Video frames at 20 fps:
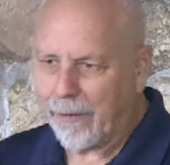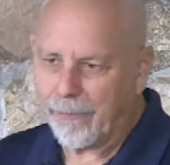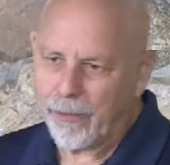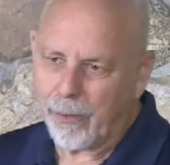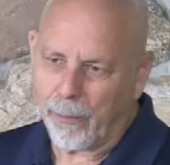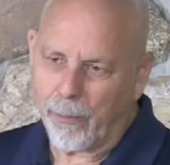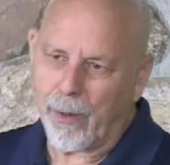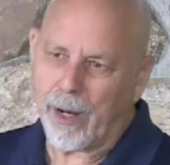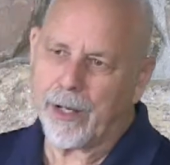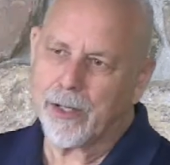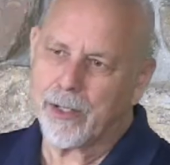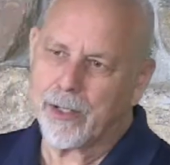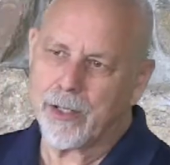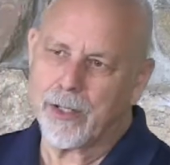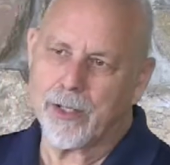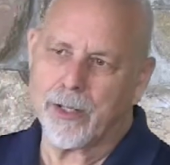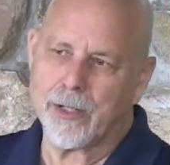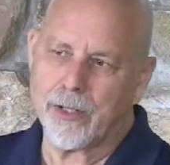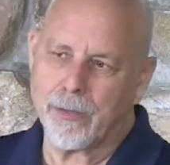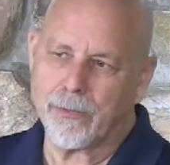of the
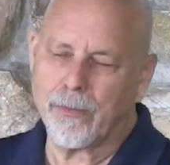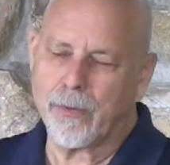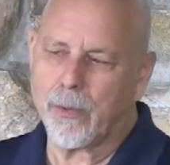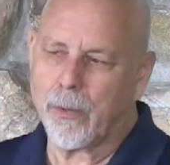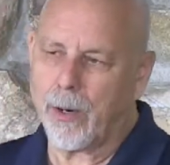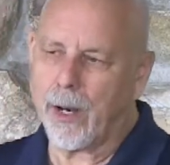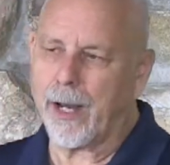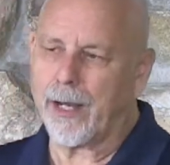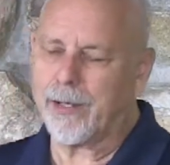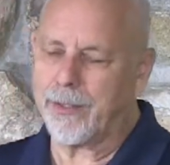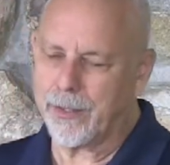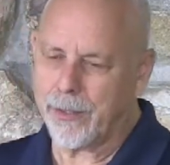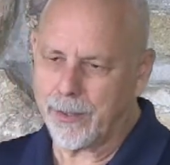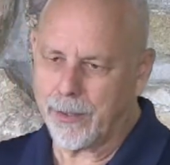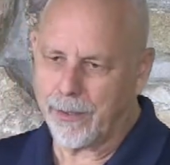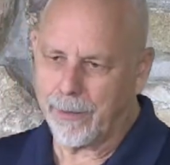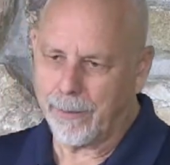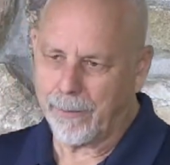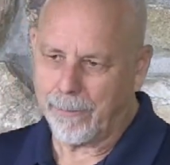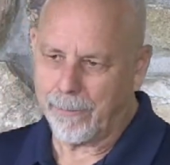righteousness of
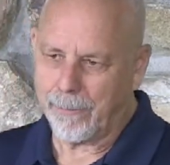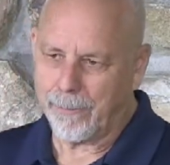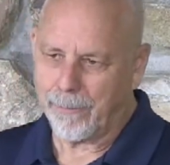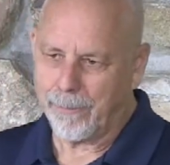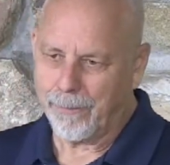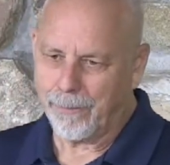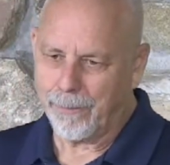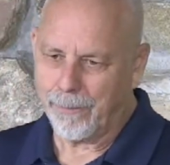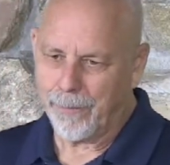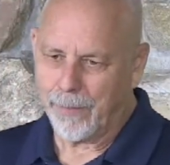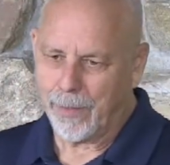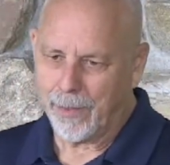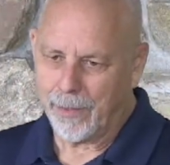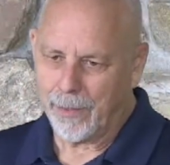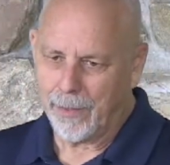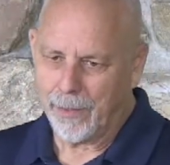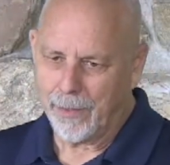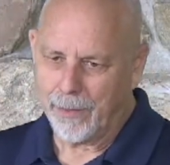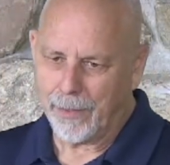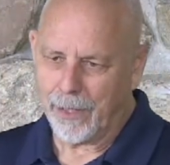Christ
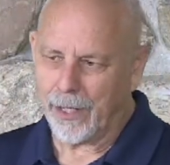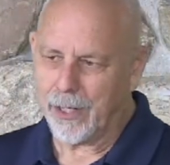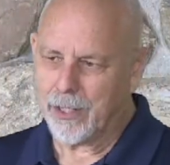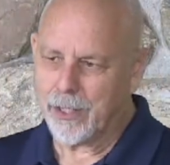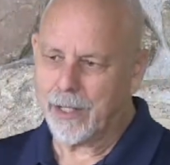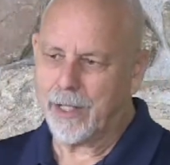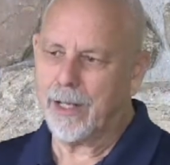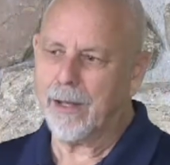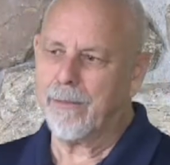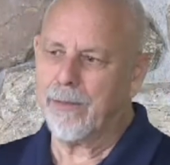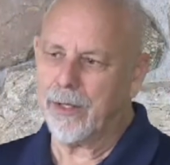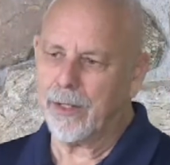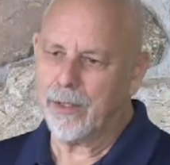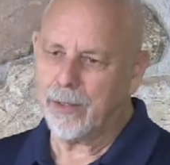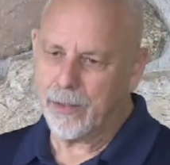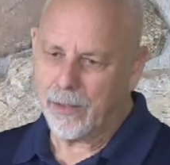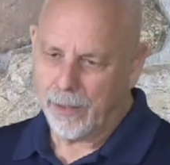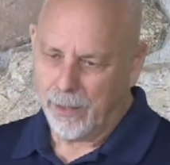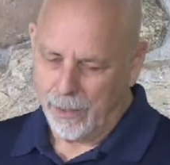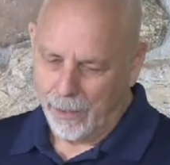that is
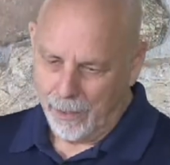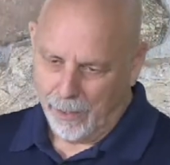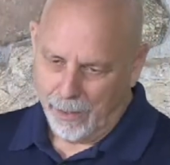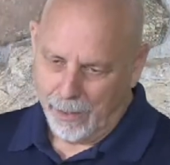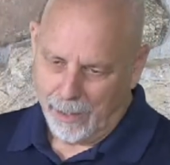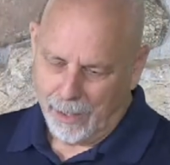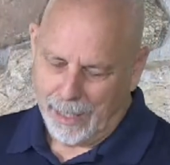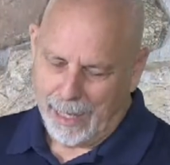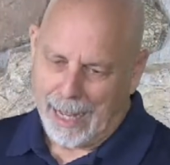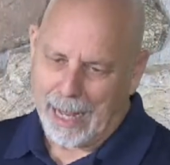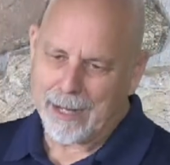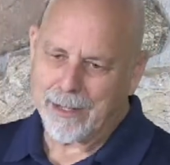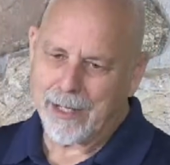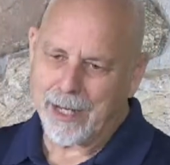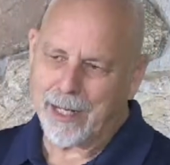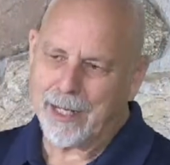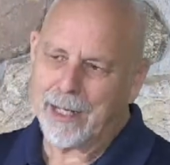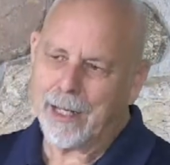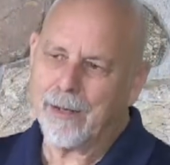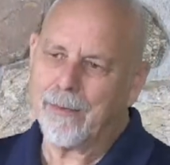given as
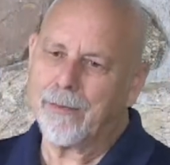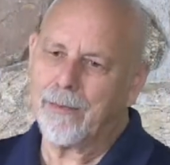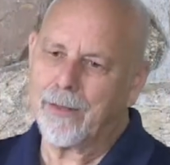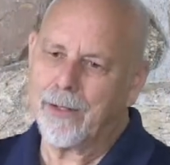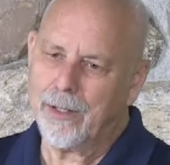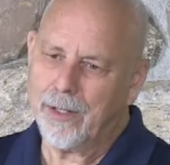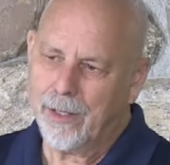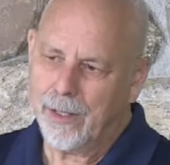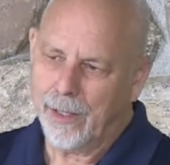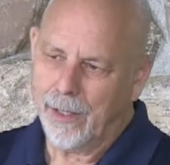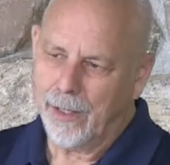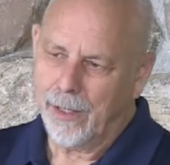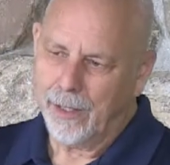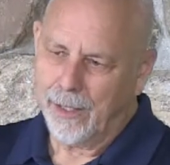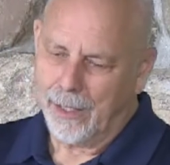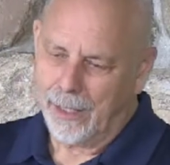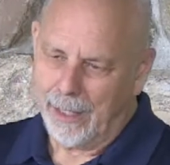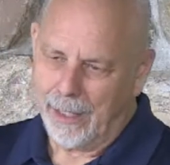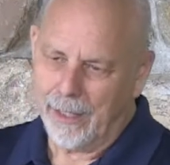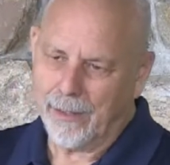a gift
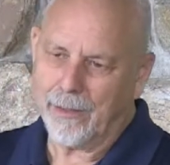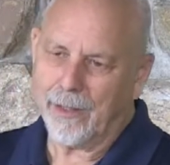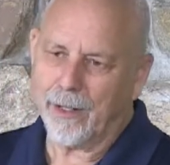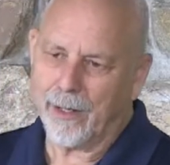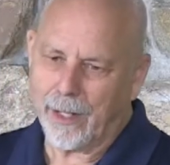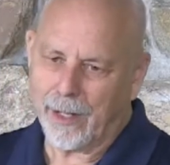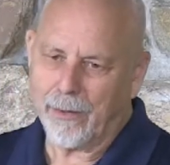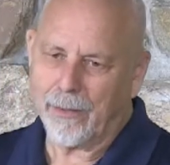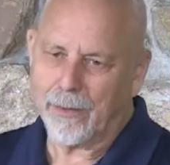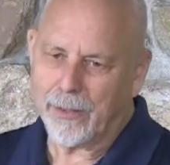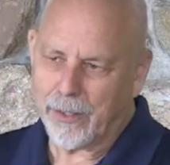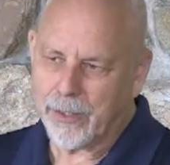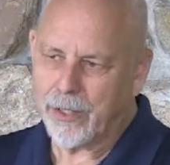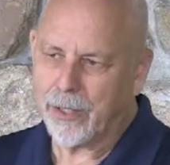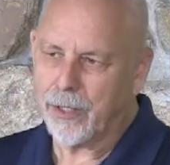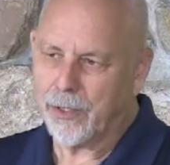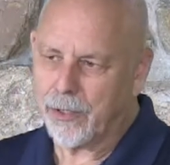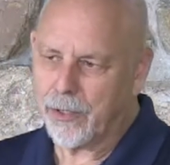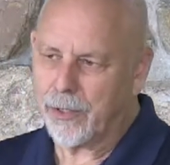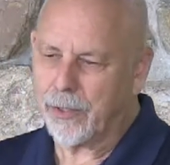in the
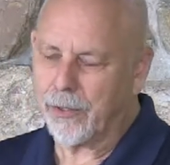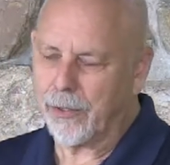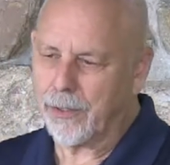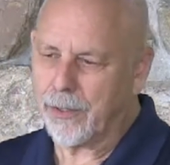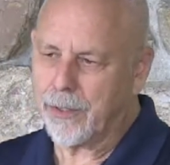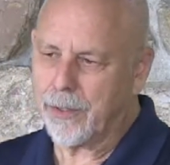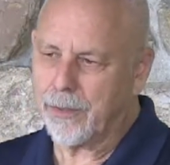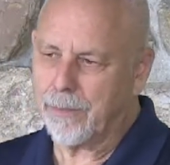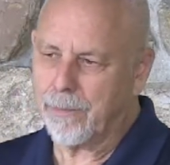Laodicean church.